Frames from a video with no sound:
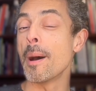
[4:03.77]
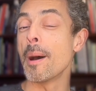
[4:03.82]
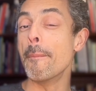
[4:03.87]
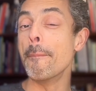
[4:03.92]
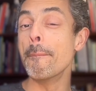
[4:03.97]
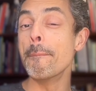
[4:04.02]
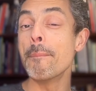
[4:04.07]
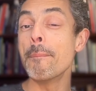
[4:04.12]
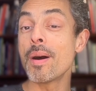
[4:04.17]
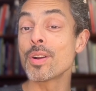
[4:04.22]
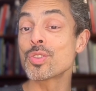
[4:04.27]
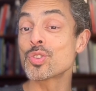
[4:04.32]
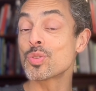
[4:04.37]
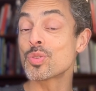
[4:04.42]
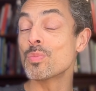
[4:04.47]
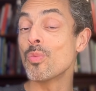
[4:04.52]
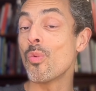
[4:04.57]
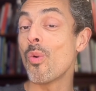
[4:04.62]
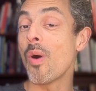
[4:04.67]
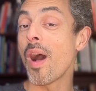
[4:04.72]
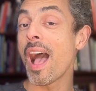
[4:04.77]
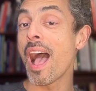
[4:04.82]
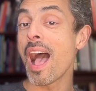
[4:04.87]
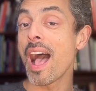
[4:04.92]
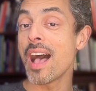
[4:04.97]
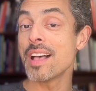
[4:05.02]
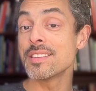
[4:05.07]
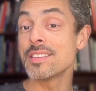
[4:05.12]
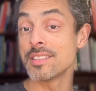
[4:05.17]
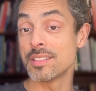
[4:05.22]
are much more
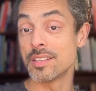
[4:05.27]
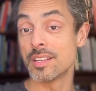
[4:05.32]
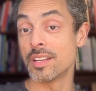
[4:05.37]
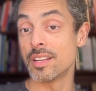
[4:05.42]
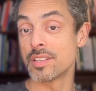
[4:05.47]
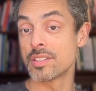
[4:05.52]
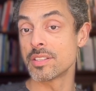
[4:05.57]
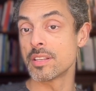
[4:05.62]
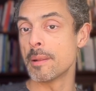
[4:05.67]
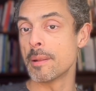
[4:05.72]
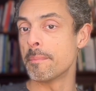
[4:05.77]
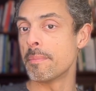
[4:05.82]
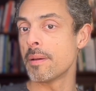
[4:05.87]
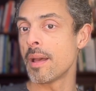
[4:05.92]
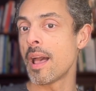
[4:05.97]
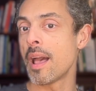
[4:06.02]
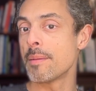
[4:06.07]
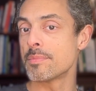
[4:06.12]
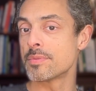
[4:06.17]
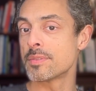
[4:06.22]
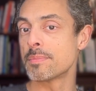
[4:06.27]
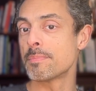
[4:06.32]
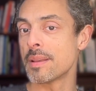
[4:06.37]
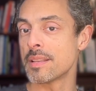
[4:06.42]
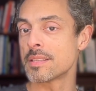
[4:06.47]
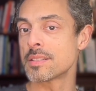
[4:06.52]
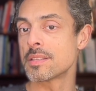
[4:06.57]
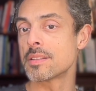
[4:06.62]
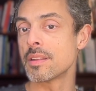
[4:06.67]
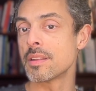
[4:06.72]
hazardous and perhaps
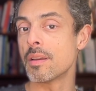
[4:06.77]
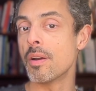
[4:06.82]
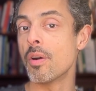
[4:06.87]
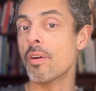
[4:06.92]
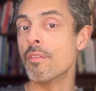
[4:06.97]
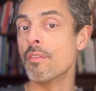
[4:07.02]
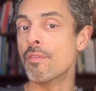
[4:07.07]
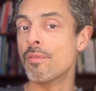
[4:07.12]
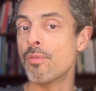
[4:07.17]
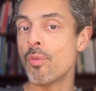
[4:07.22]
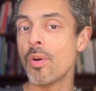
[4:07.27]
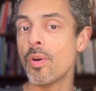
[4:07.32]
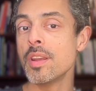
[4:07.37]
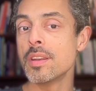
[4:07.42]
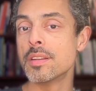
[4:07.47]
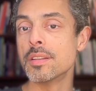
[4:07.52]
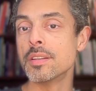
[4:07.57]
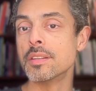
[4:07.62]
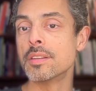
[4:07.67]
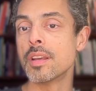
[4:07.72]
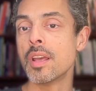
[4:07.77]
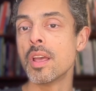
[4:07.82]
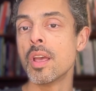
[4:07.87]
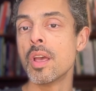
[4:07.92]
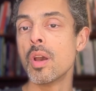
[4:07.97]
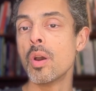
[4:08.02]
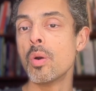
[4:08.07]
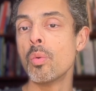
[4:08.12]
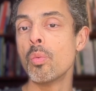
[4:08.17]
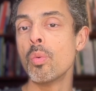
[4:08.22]
best avoided,
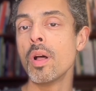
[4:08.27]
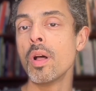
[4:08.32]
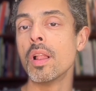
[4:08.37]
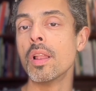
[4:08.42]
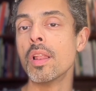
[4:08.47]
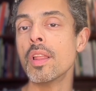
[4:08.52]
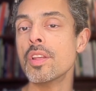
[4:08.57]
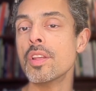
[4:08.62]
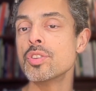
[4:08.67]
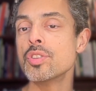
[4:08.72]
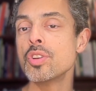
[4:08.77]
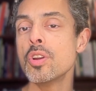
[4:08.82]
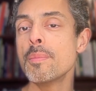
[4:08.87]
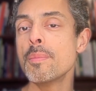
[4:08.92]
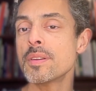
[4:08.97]
well, too